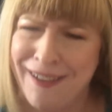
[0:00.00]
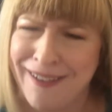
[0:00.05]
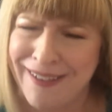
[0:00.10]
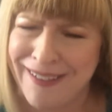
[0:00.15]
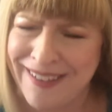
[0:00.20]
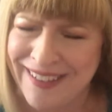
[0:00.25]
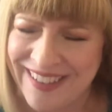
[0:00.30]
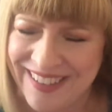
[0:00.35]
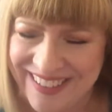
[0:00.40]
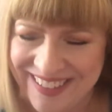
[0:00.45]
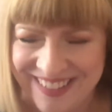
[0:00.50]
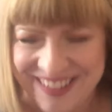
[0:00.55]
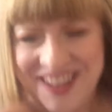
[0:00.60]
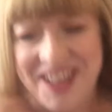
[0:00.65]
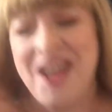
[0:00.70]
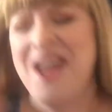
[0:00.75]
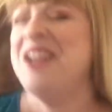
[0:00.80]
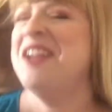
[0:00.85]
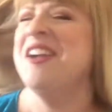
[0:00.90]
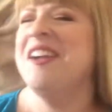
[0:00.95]
You're
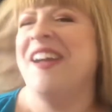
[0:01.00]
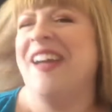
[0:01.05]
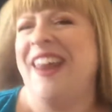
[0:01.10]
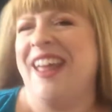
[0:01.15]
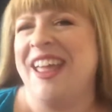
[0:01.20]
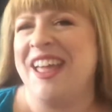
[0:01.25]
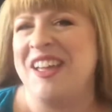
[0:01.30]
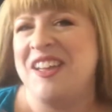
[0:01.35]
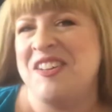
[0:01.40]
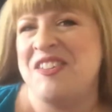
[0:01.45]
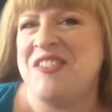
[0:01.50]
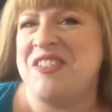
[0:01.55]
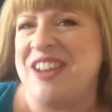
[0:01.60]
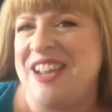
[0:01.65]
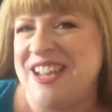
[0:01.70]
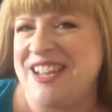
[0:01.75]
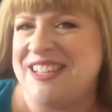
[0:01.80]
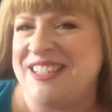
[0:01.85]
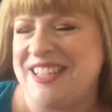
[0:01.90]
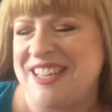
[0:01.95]
gonna get
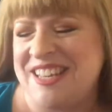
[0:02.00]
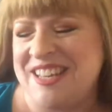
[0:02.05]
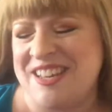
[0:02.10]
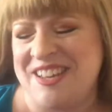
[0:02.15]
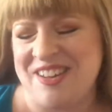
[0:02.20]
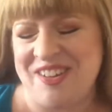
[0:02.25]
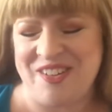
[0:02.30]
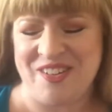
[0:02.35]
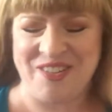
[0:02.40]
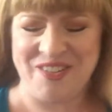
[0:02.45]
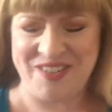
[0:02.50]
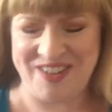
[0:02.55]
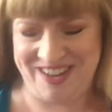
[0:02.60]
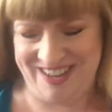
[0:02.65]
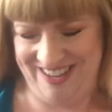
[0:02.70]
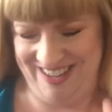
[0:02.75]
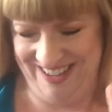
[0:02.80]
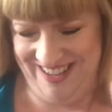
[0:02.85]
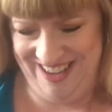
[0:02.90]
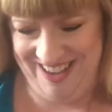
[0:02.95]
cooties,
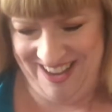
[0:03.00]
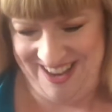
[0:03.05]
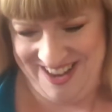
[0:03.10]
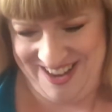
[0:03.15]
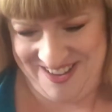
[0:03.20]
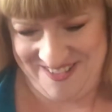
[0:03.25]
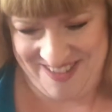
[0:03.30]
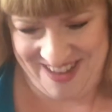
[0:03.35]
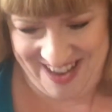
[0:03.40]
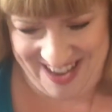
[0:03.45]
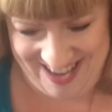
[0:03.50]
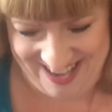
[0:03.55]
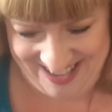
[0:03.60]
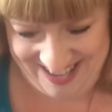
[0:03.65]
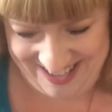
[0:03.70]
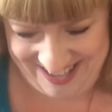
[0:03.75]
ew. Anyway,